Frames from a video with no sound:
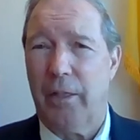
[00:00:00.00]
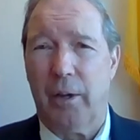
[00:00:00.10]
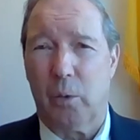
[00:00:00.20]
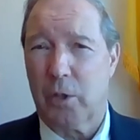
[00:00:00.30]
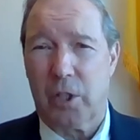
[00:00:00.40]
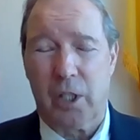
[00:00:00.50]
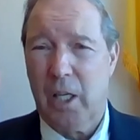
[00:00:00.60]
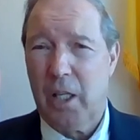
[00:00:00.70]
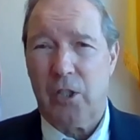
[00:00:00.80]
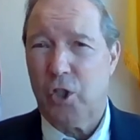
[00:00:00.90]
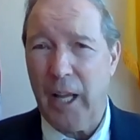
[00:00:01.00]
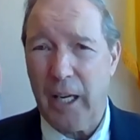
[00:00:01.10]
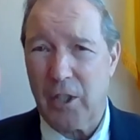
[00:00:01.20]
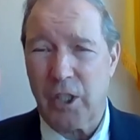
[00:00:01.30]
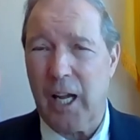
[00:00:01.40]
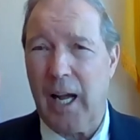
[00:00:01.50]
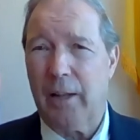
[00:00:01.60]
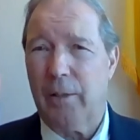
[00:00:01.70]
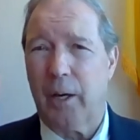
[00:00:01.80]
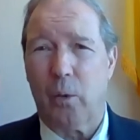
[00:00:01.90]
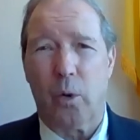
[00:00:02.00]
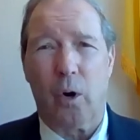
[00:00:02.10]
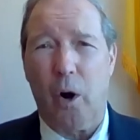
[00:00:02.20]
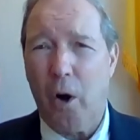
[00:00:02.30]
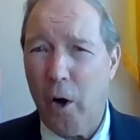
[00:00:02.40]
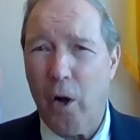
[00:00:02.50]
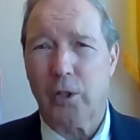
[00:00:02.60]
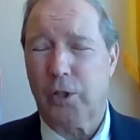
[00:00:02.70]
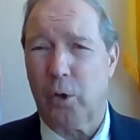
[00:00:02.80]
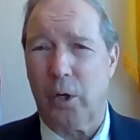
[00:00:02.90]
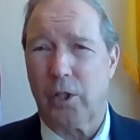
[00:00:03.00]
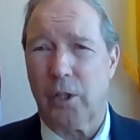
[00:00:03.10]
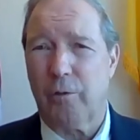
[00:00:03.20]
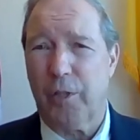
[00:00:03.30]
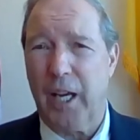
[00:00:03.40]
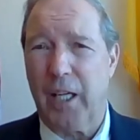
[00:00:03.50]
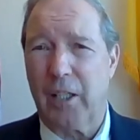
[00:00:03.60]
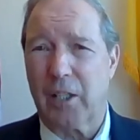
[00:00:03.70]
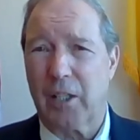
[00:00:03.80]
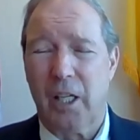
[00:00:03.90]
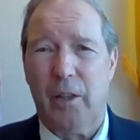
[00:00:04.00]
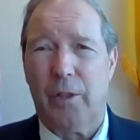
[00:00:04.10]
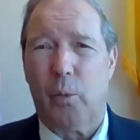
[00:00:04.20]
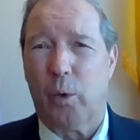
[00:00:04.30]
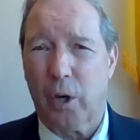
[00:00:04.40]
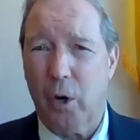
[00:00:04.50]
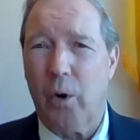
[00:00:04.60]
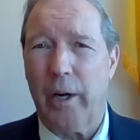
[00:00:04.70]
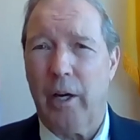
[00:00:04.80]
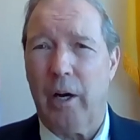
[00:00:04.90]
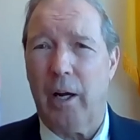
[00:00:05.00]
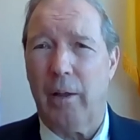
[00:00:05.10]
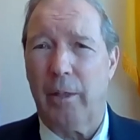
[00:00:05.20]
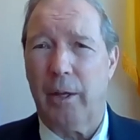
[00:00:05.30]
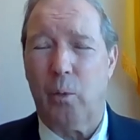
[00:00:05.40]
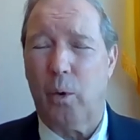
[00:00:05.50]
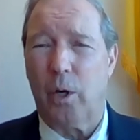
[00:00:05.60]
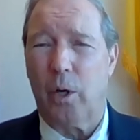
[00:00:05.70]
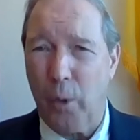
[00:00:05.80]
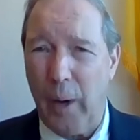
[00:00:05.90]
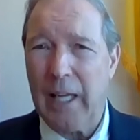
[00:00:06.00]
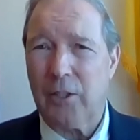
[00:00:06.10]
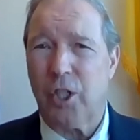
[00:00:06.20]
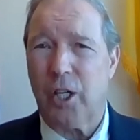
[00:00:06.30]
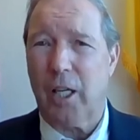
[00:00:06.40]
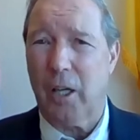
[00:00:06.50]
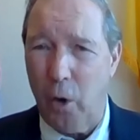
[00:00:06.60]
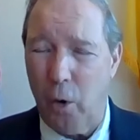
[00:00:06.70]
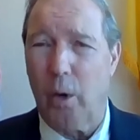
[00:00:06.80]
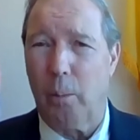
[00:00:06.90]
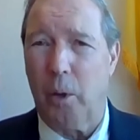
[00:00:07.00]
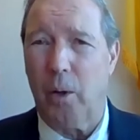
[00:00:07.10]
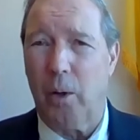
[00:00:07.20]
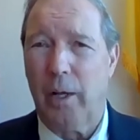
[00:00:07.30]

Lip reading: There was genocide. There were all sorts of things that were going on that were tragic and horrible.